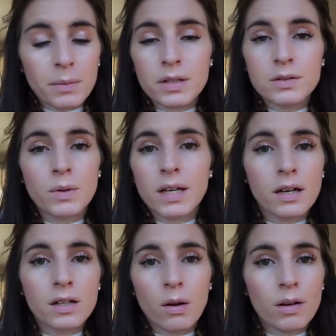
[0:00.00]
because we
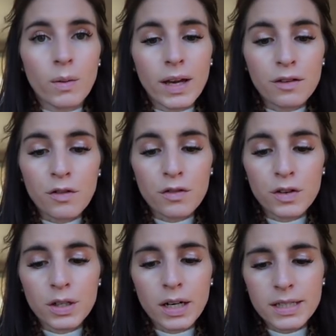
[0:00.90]
are going away for a
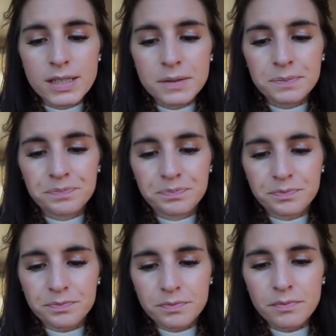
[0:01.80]
few nights
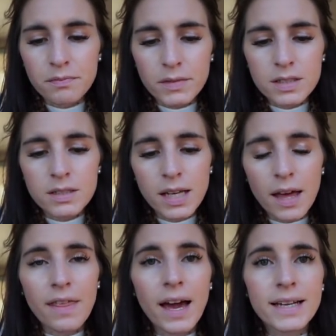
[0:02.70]
so
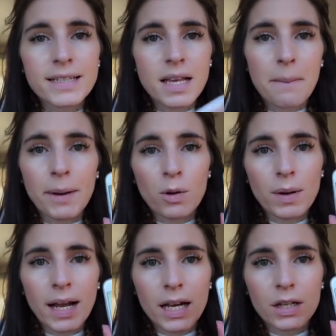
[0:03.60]
yeah that is meal
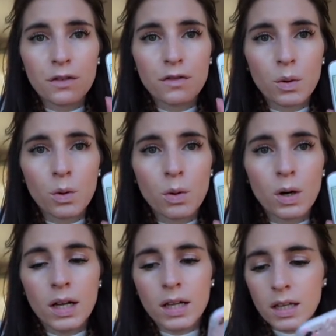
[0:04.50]
plan for
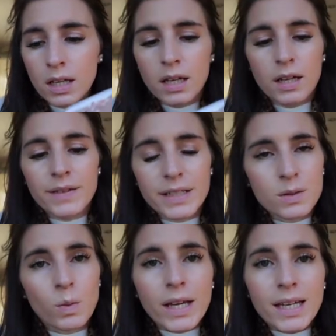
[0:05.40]

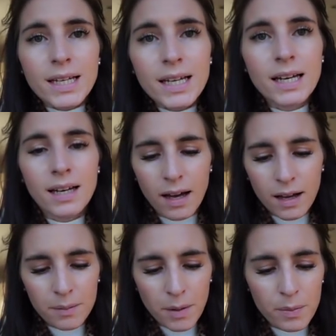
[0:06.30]
this week
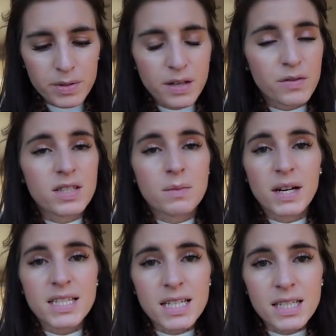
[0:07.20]
um, I hope it's given you some
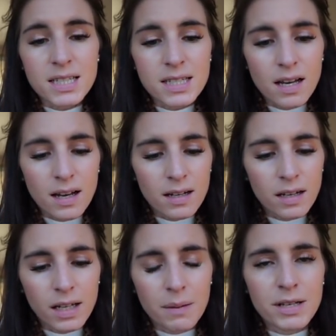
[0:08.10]
ideas uh,
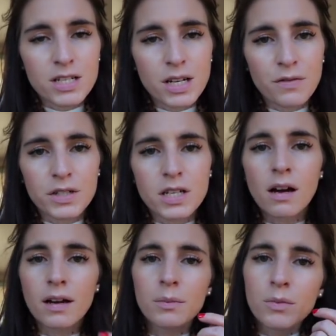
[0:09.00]
like I mention every
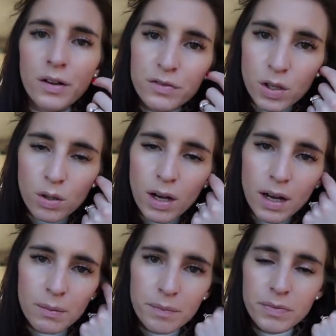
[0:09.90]
time I've got
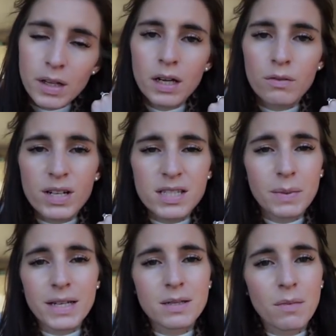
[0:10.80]
um,
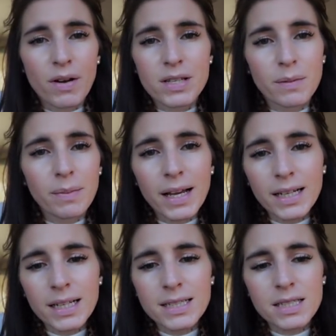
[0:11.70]
recipes in my recipe
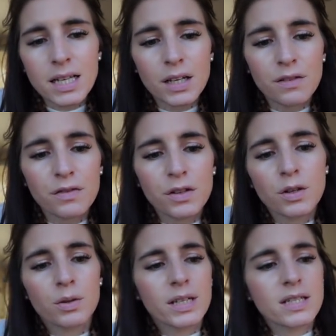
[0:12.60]
playlist if
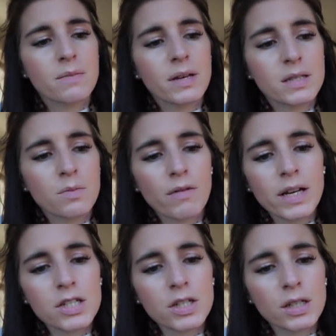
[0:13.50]
you need some
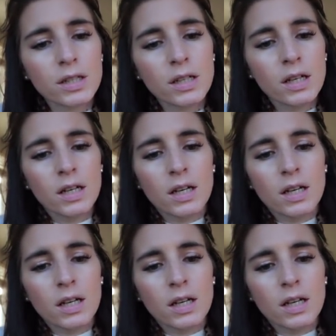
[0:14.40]
inspiration